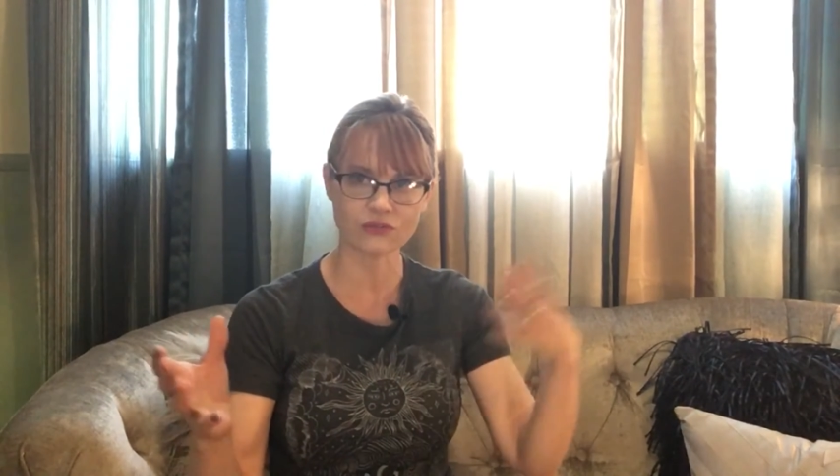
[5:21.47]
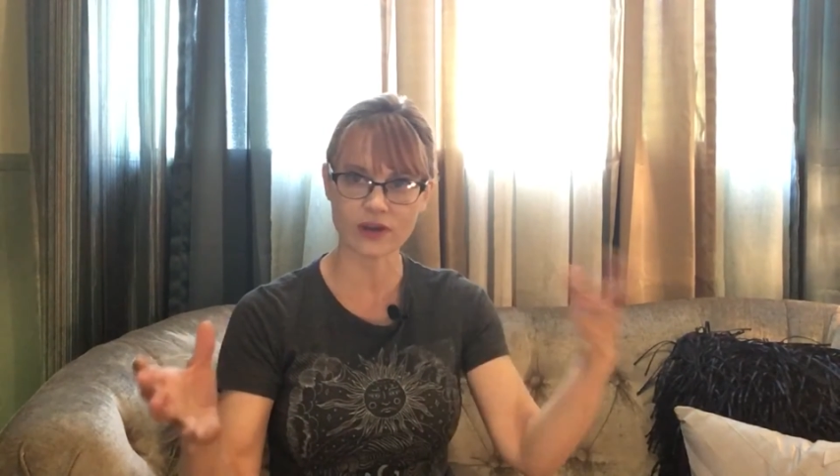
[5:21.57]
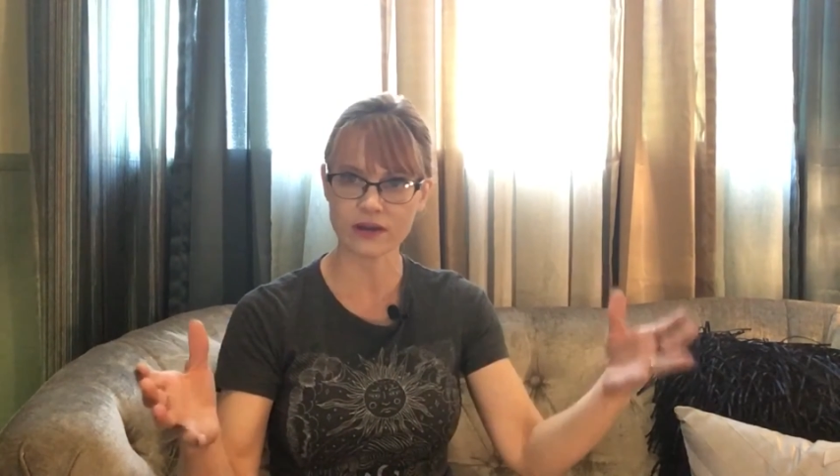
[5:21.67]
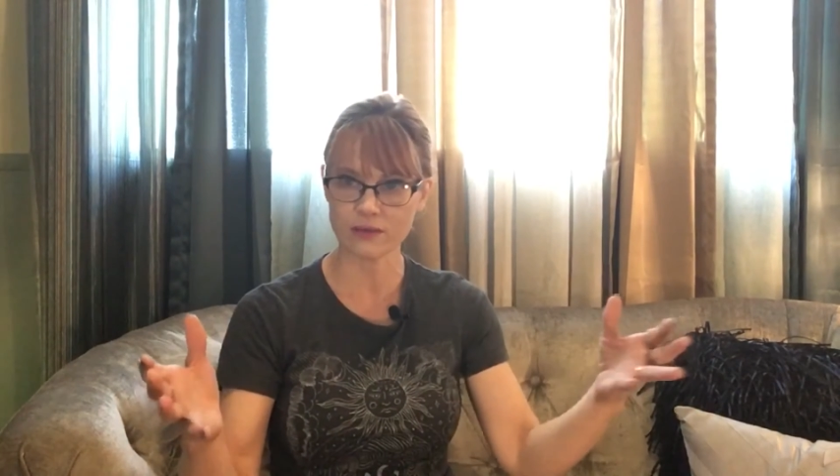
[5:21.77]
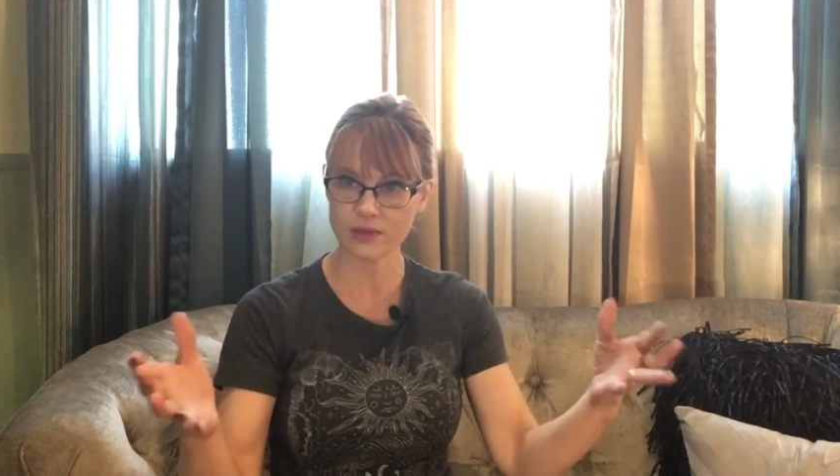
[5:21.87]

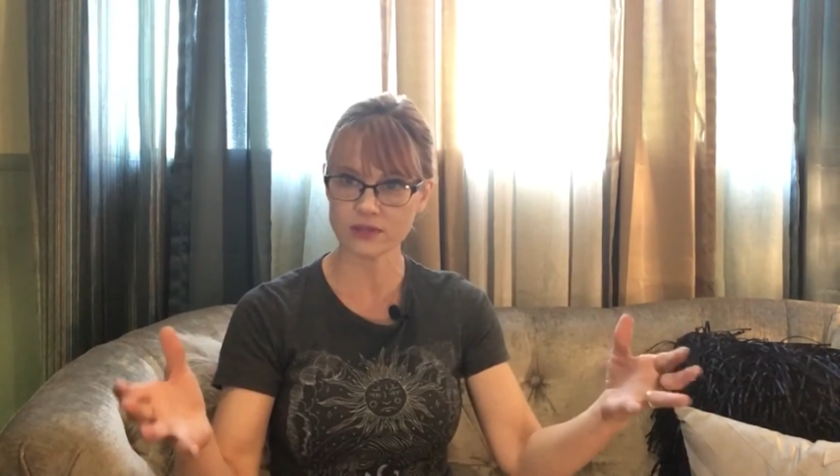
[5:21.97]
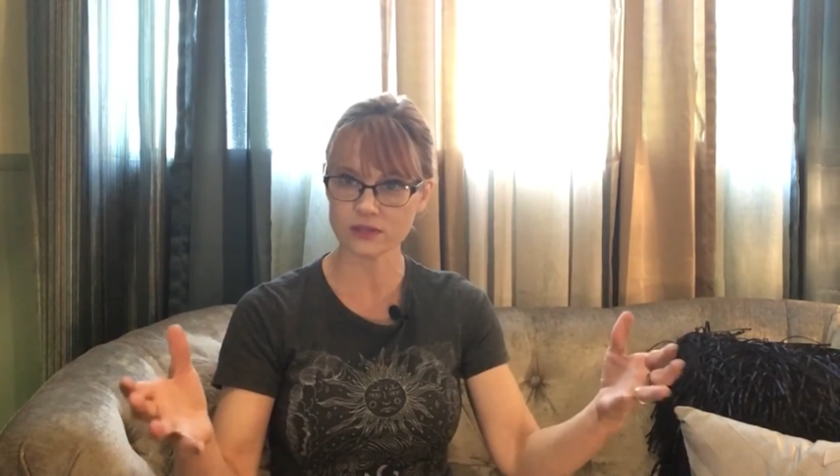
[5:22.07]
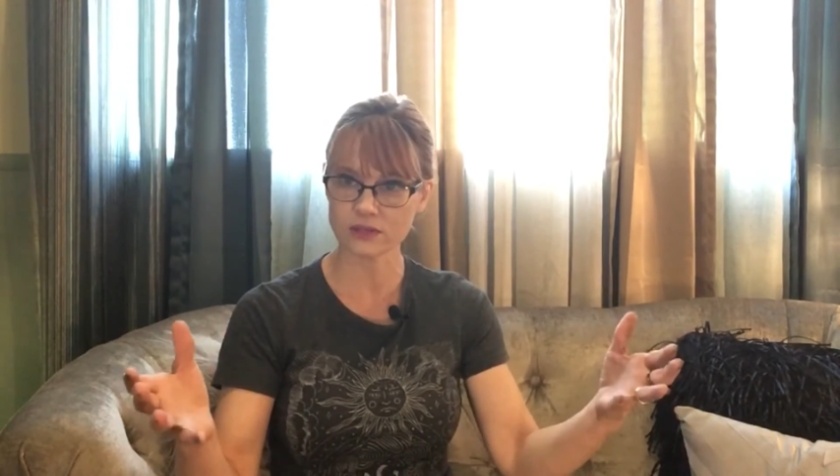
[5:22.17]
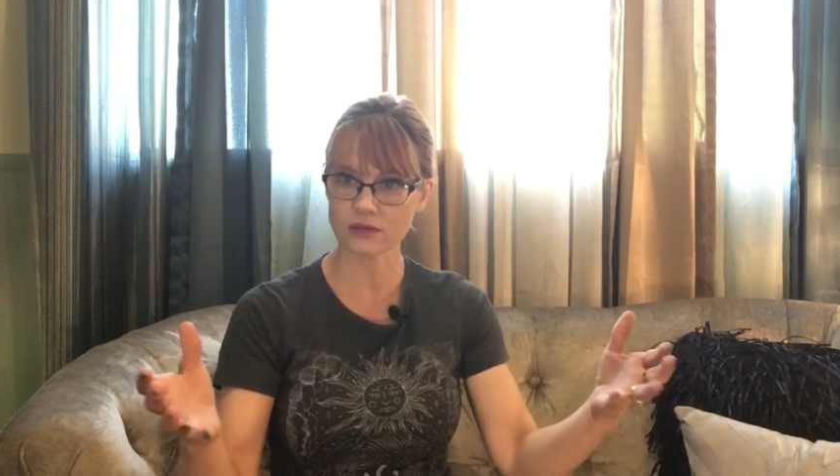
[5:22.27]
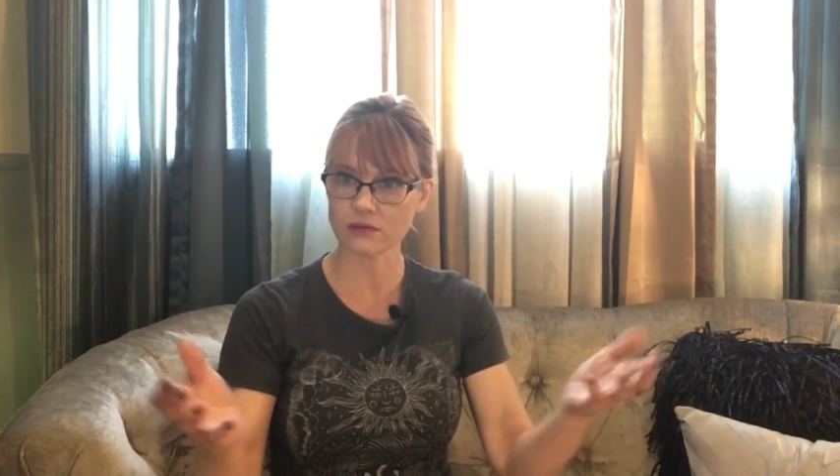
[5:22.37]

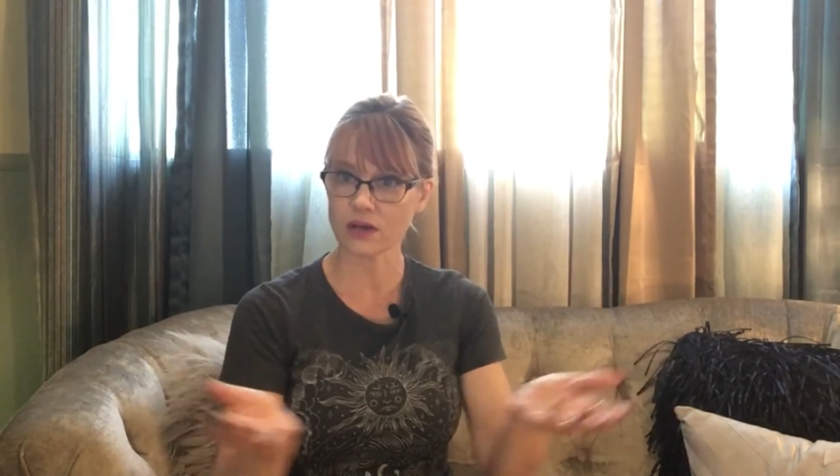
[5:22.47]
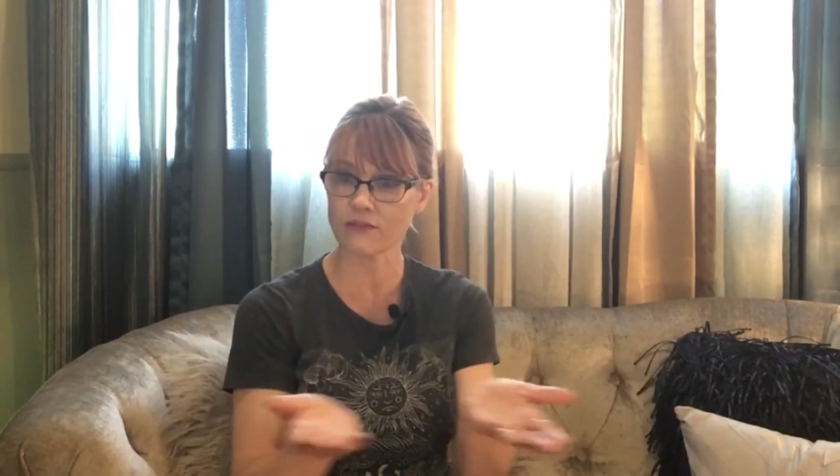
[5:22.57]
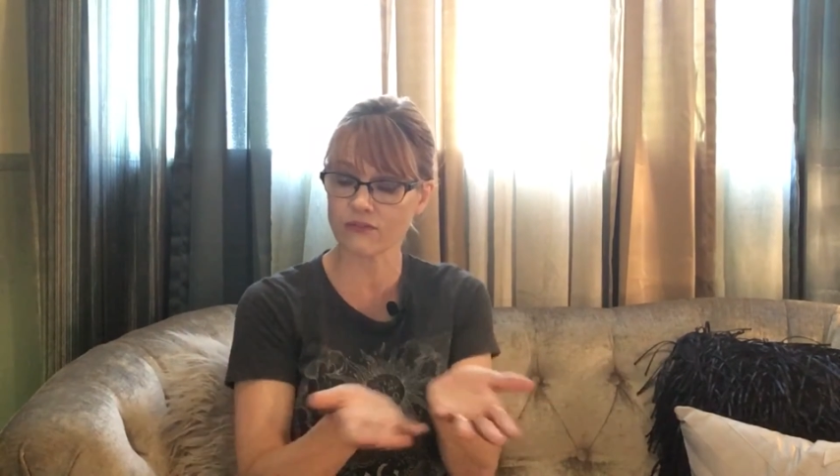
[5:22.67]
vitamins that are not